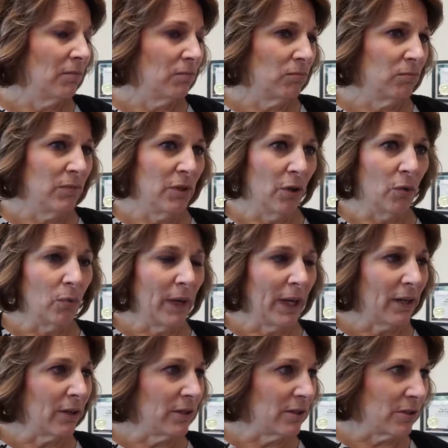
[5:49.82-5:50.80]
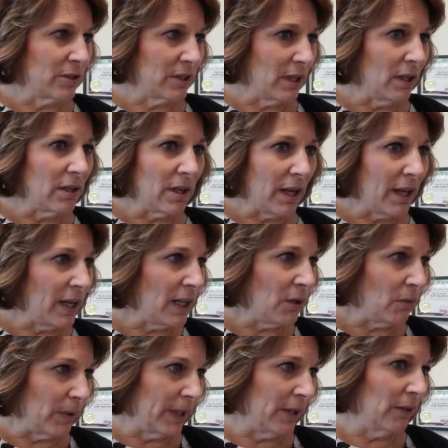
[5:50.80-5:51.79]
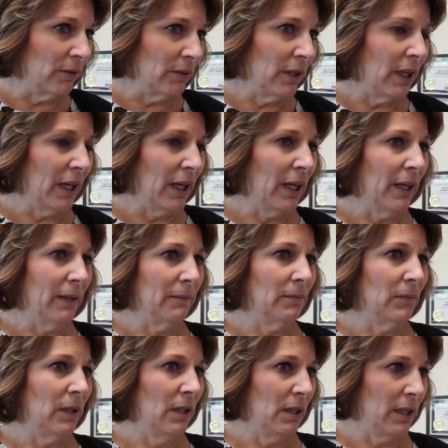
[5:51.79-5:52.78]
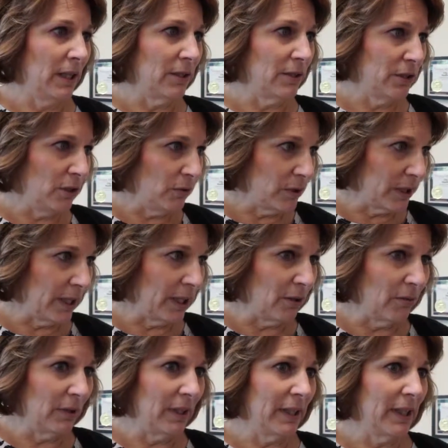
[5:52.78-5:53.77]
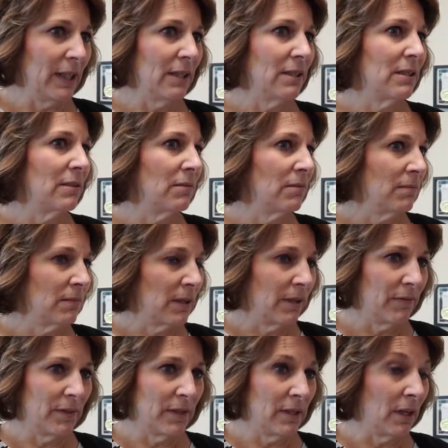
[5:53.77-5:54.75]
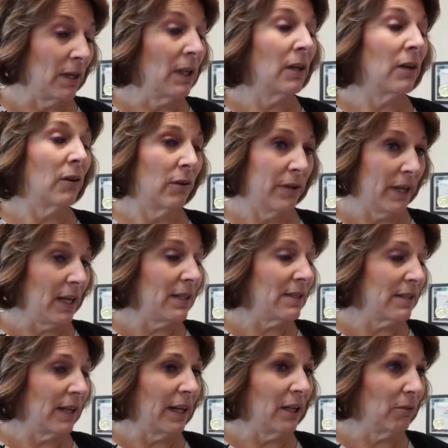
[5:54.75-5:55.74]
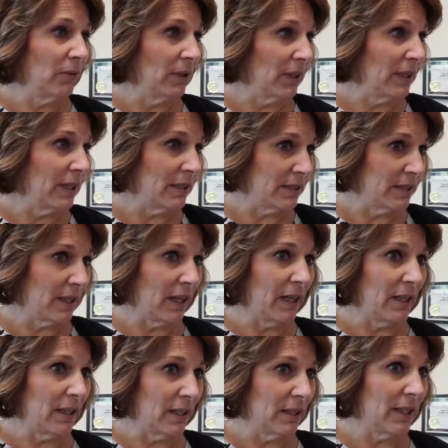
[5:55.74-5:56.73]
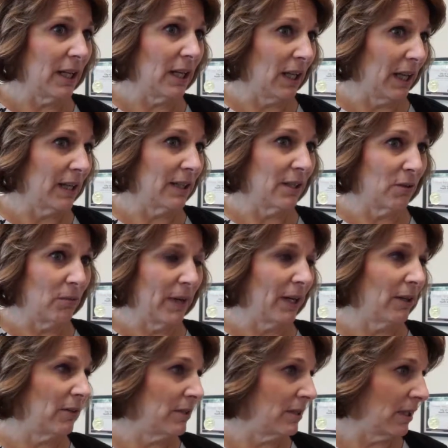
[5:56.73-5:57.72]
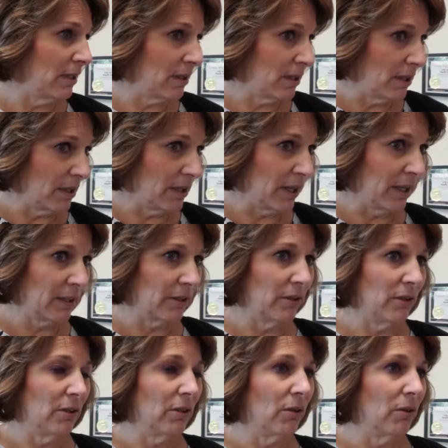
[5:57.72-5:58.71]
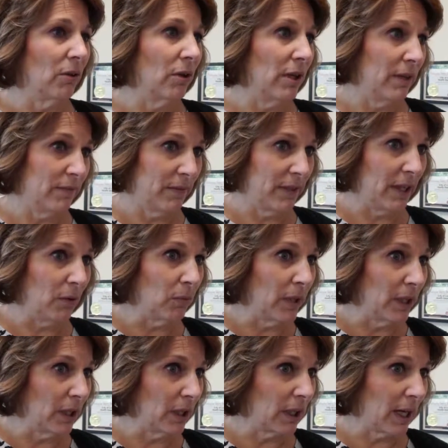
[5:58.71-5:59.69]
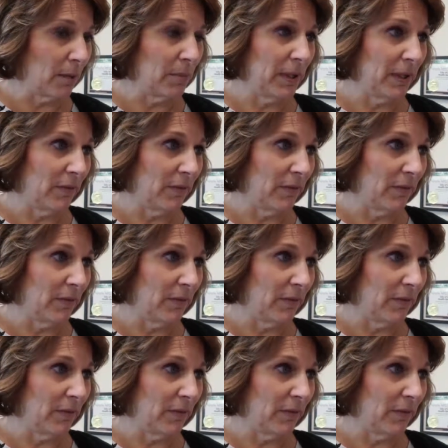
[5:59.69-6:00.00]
no records are sent anywhere um, unless you sign a release if, or they sign a release saying that they'd like their records sent to the doctor or if they want a copy